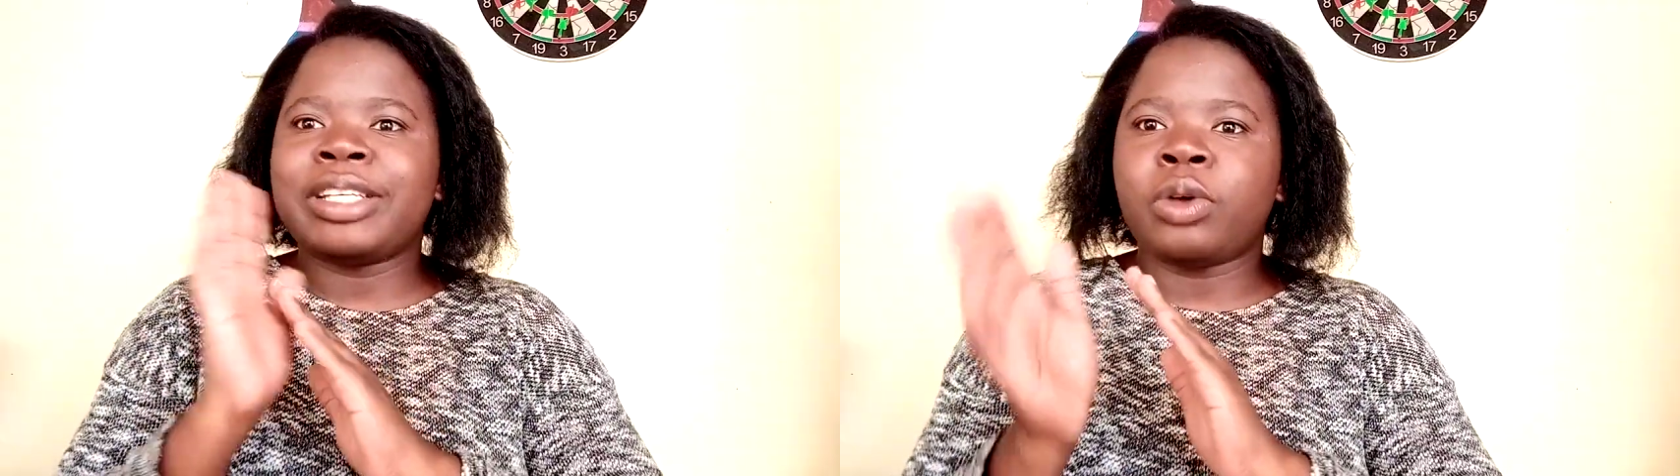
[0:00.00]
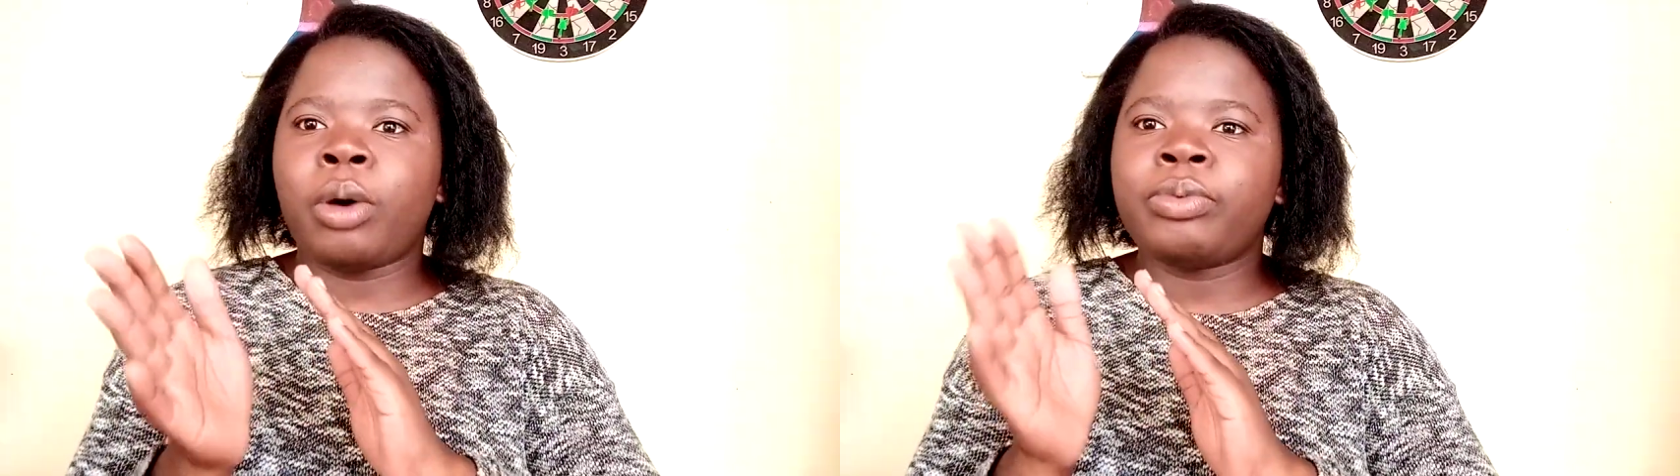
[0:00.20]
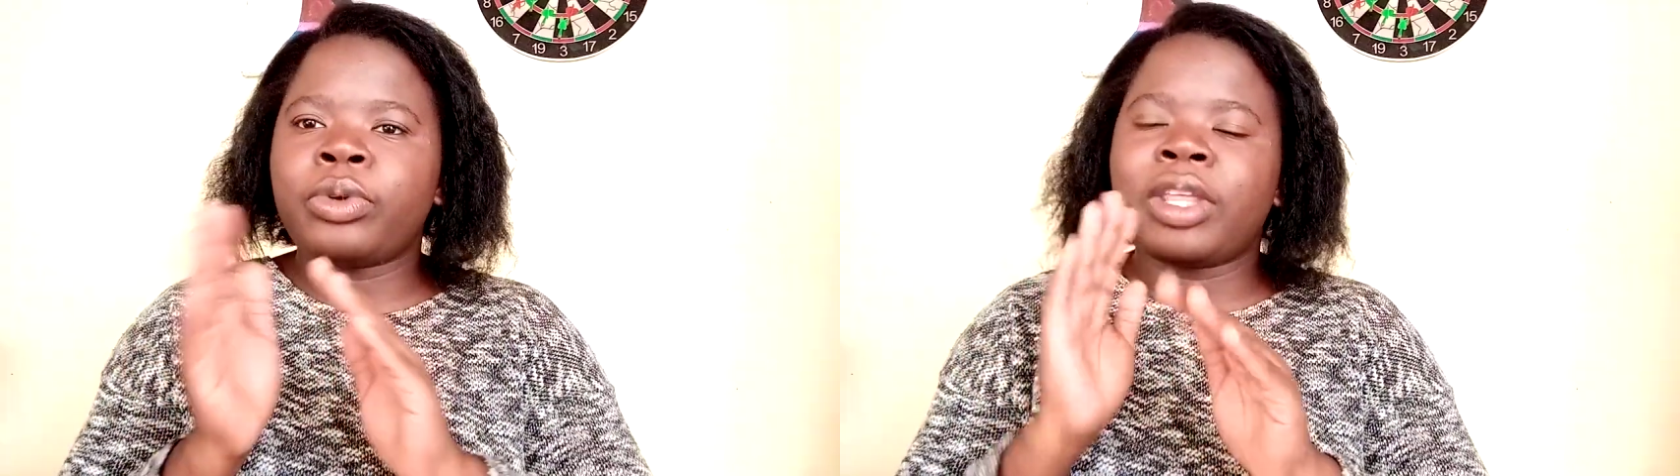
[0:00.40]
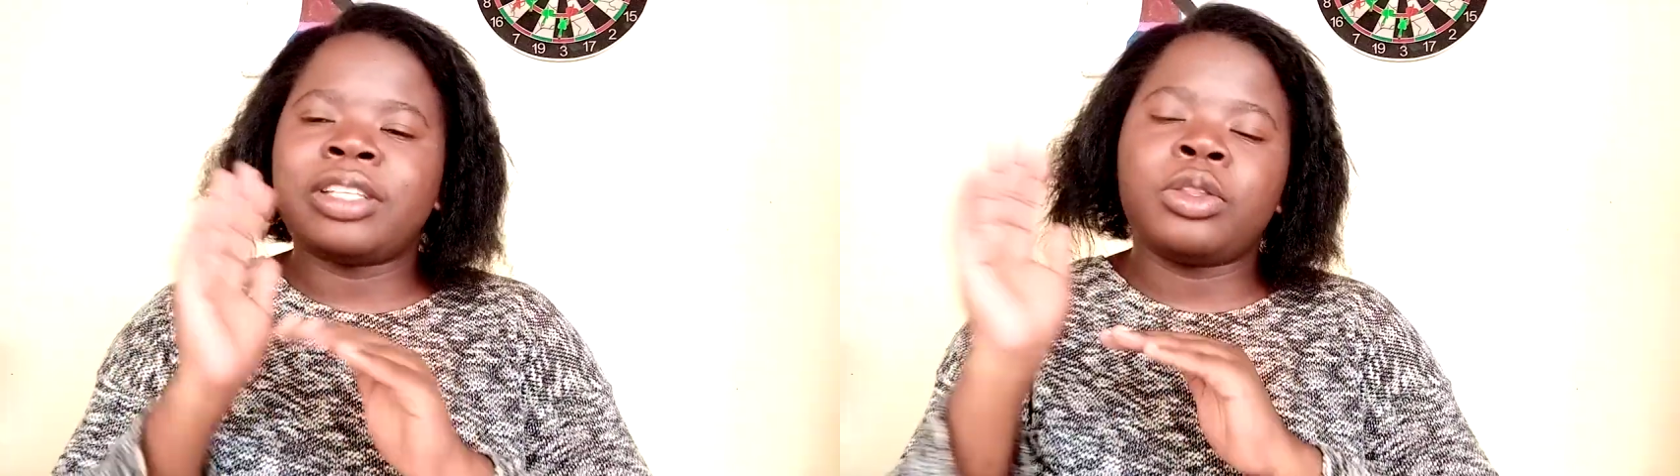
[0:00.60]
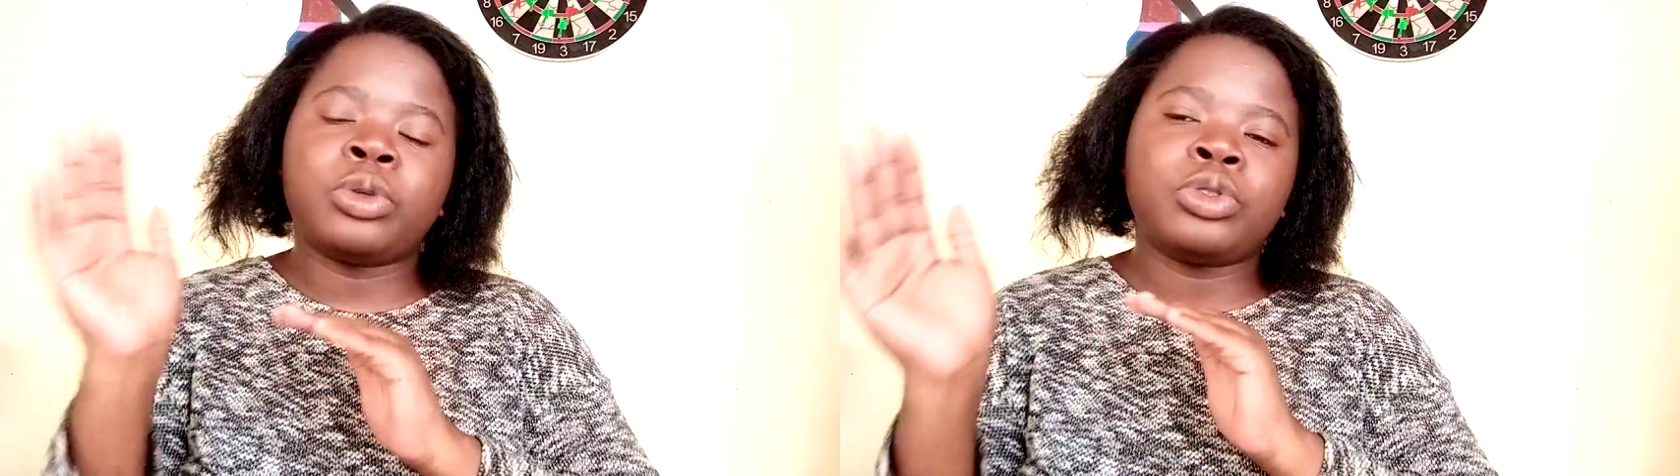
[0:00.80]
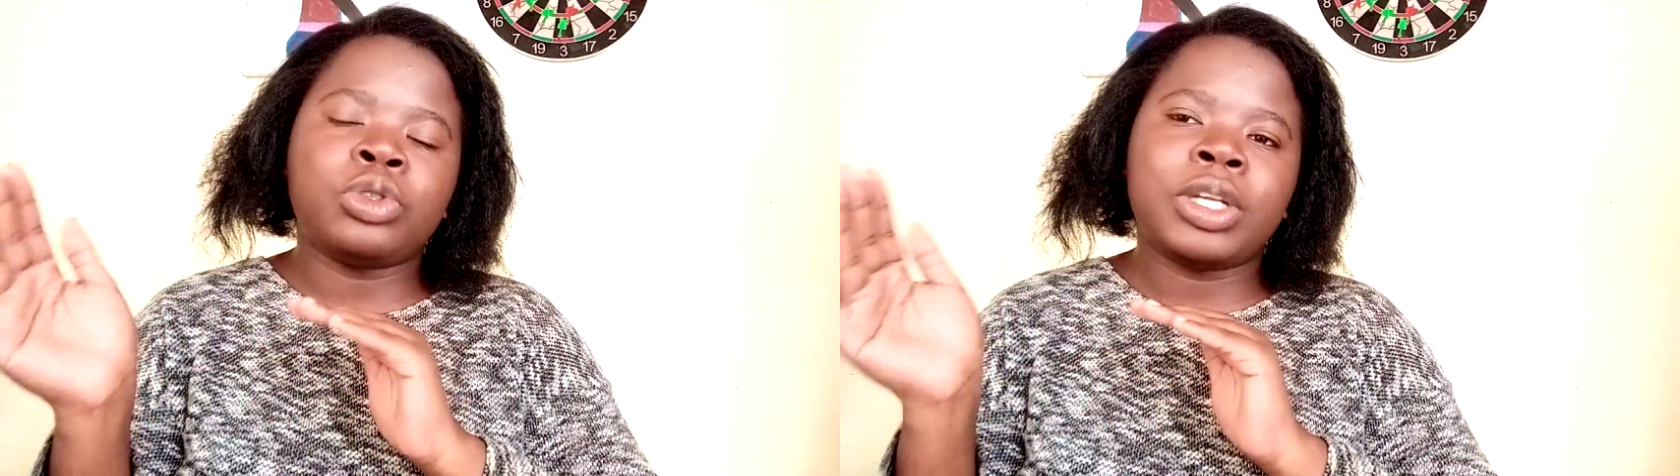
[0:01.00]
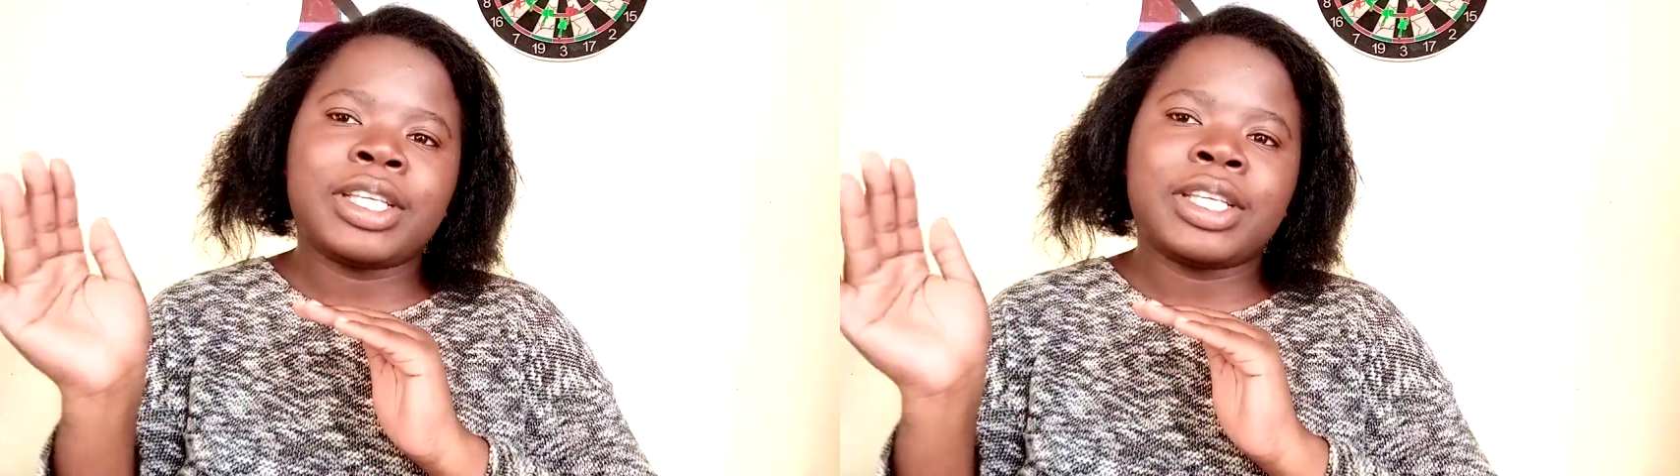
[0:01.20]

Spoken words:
as hopeful that those June